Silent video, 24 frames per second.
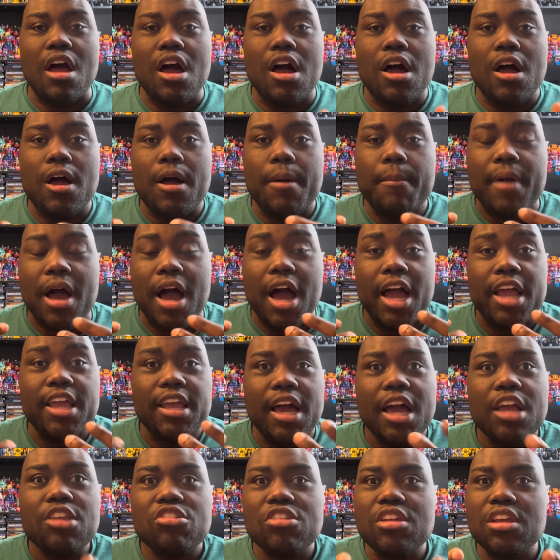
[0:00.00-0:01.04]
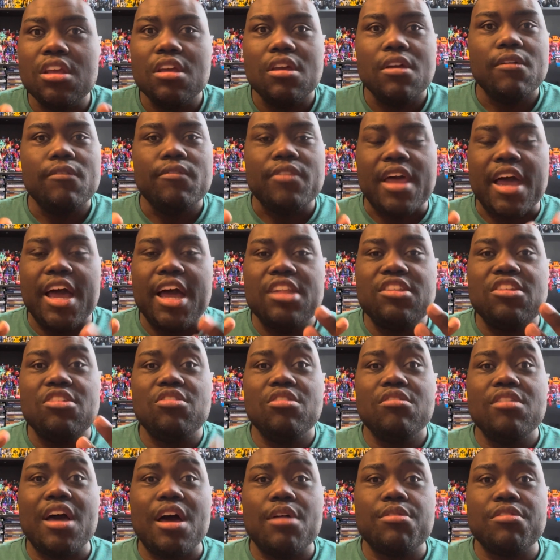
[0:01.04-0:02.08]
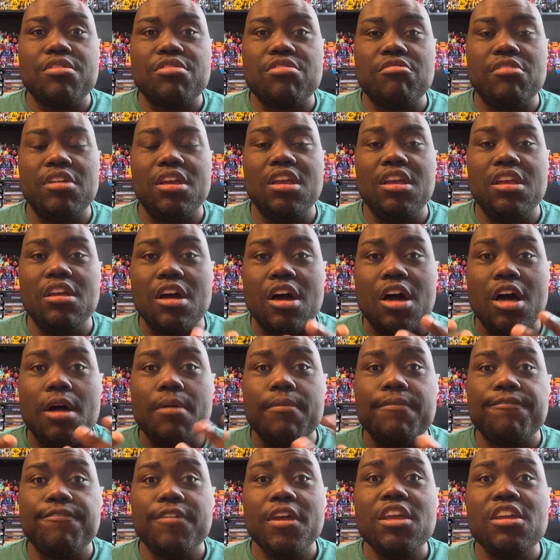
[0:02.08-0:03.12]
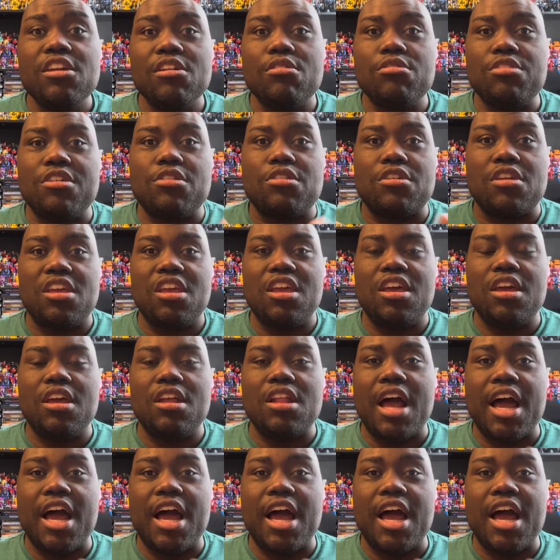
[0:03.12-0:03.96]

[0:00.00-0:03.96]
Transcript: I actually had the 2003 figures as a kid.